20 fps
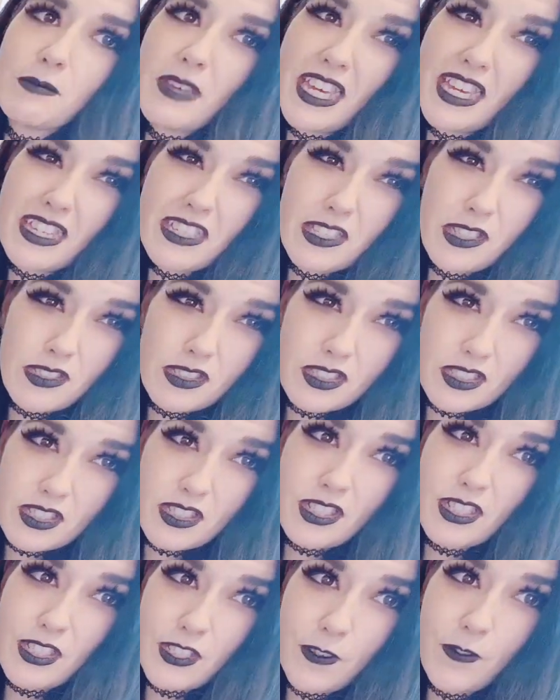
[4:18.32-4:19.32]
make it, you'll
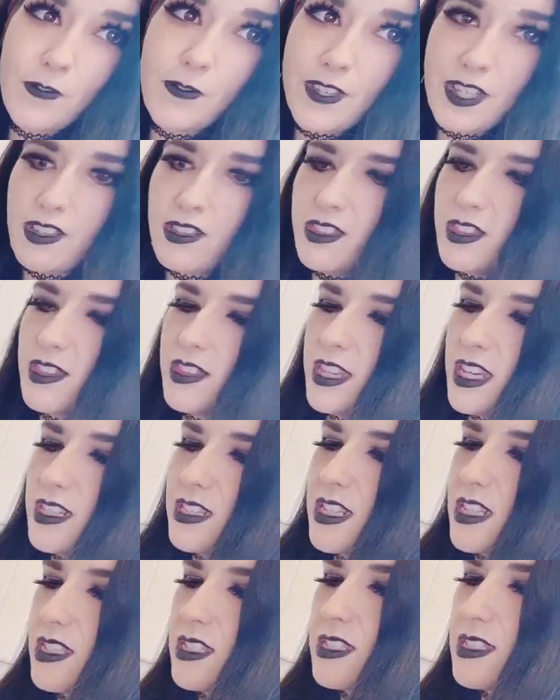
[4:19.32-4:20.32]
start to feel the
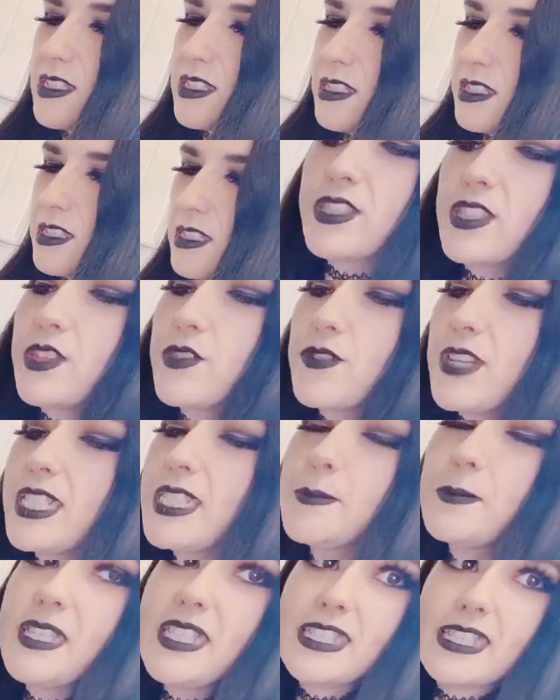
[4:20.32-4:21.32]
thickness. So the
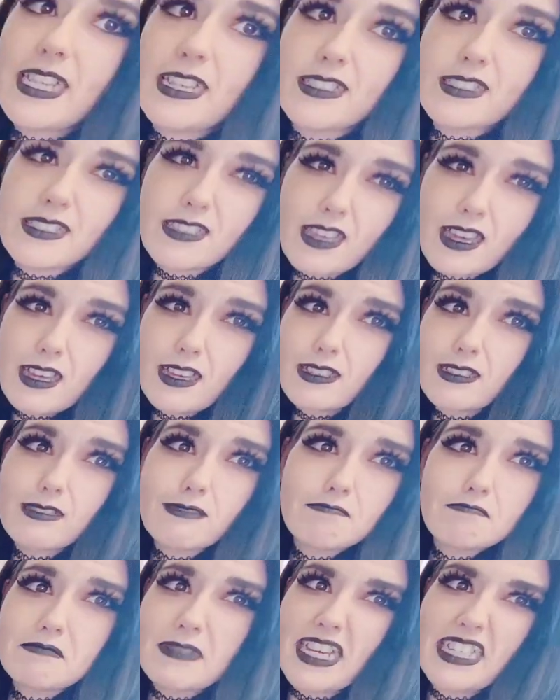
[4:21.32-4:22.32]
recipe says like
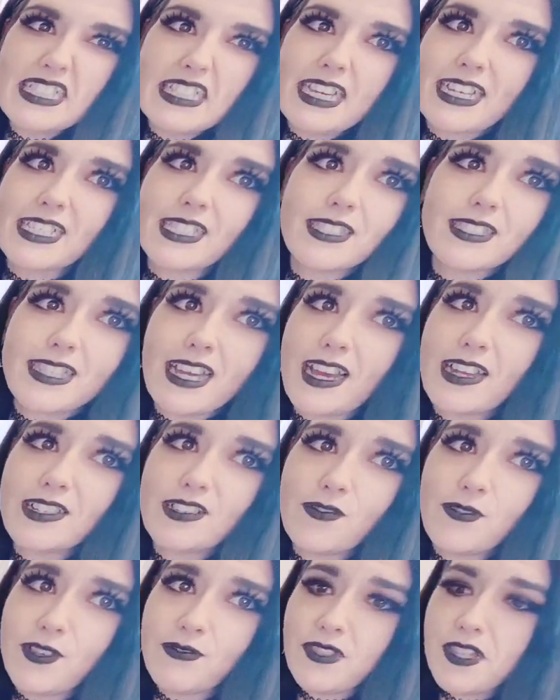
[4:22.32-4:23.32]
it takes 10 to
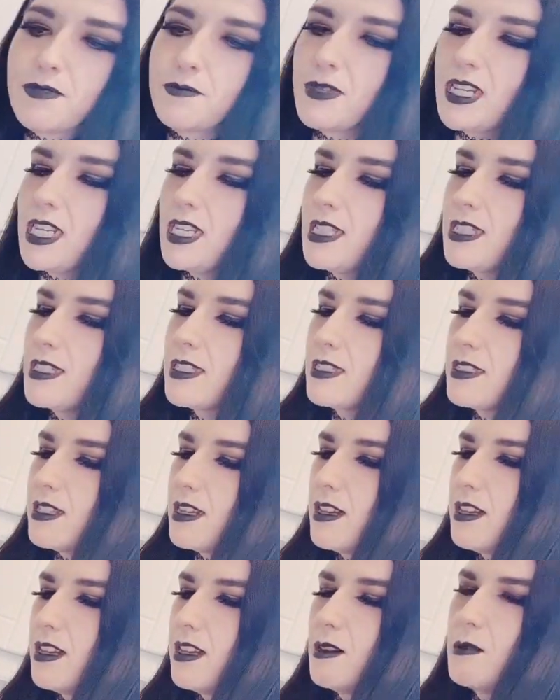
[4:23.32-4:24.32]
15 minutes.
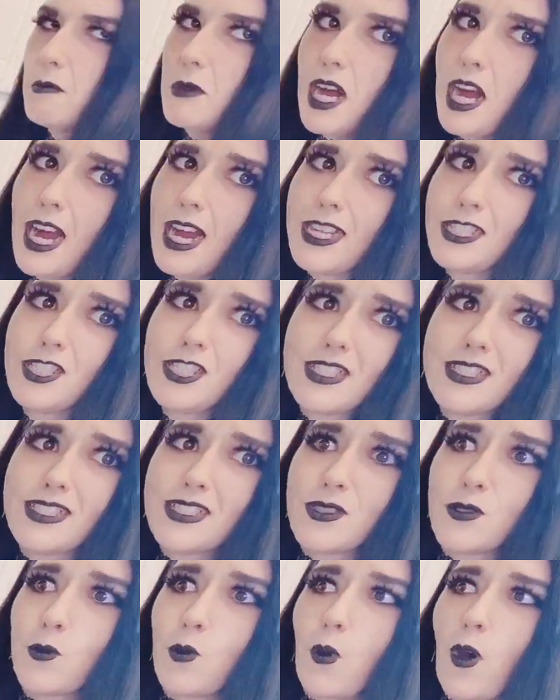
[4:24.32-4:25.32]
I
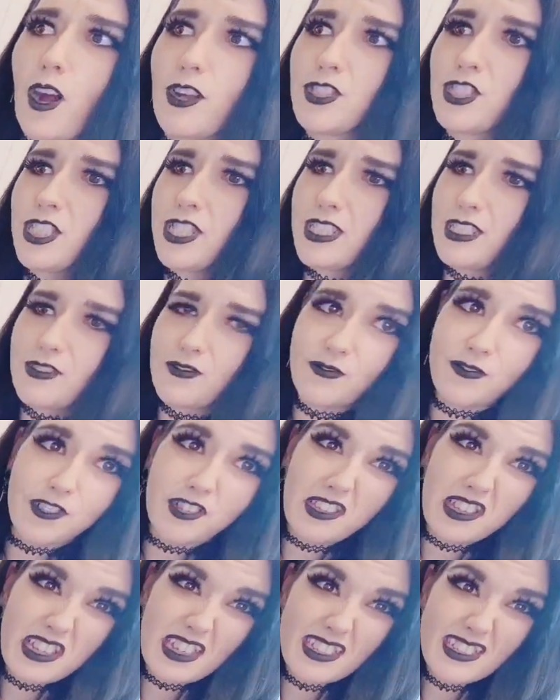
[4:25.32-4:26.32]
just watched it for
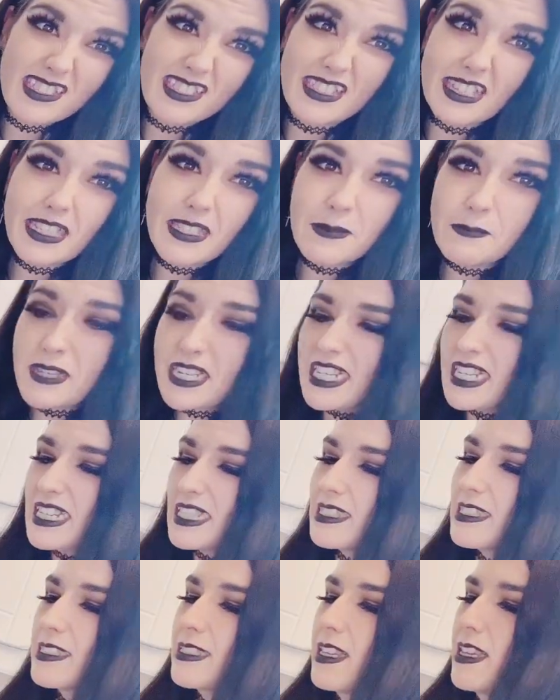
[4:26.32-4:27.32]
like 6
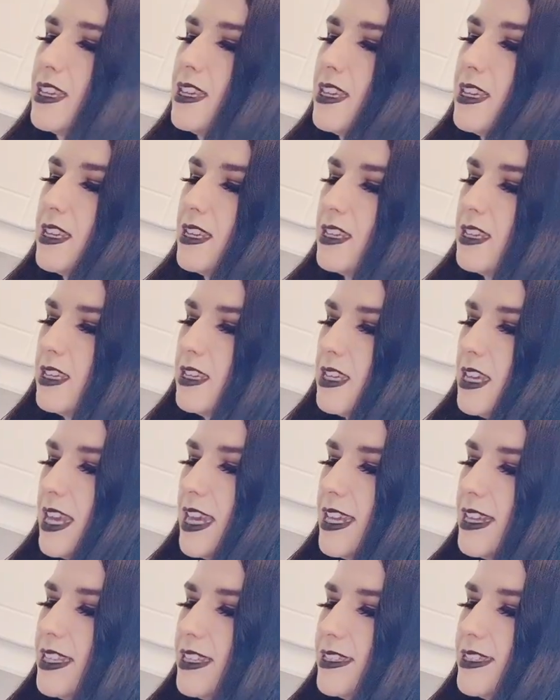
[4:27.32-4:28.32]
minutes
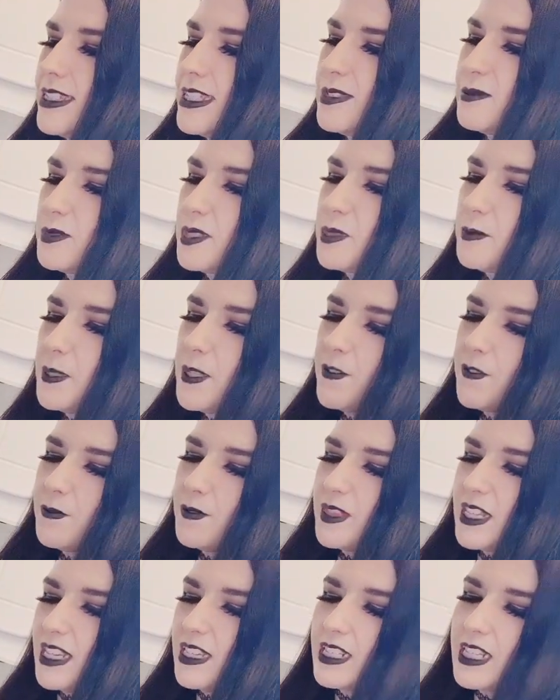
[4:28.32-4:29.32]
and it seems to be
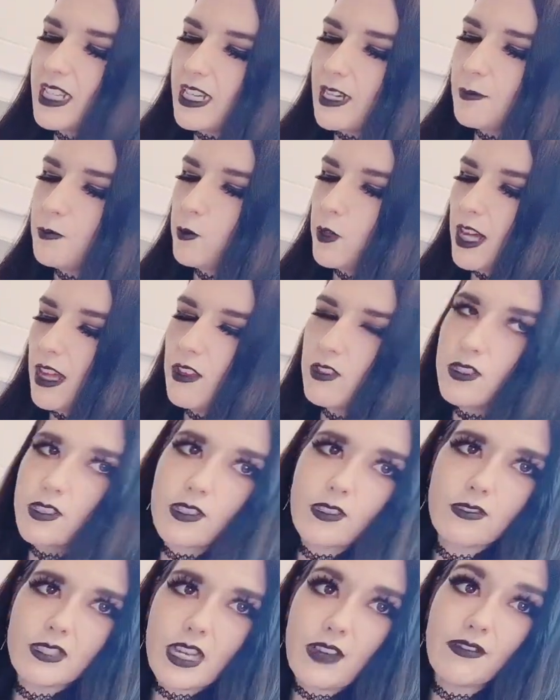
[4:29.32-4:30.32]
thickening up well,
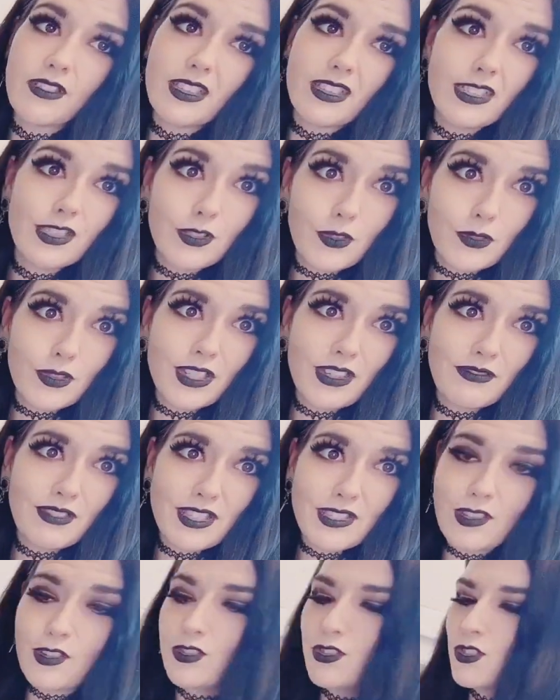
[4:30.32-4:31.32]
so definitely don't leave
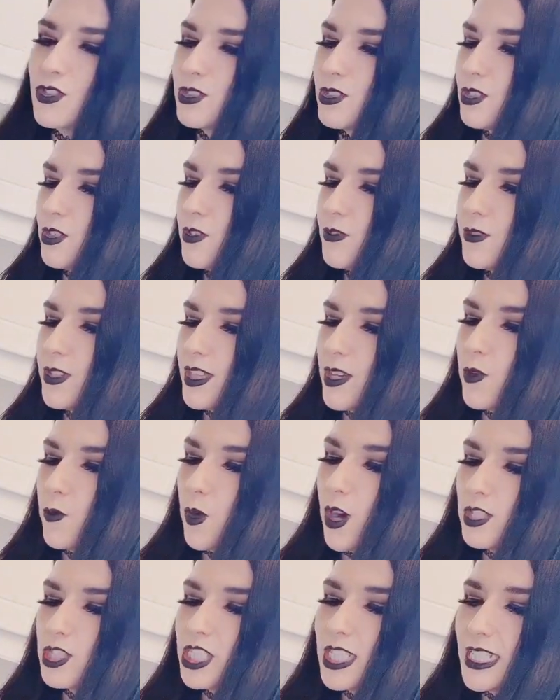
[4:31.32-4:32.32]
this on the stove without
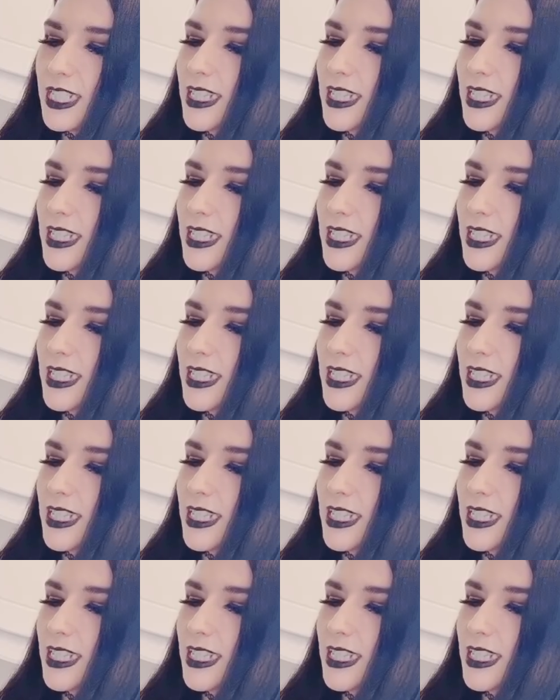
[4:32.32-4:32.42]
watching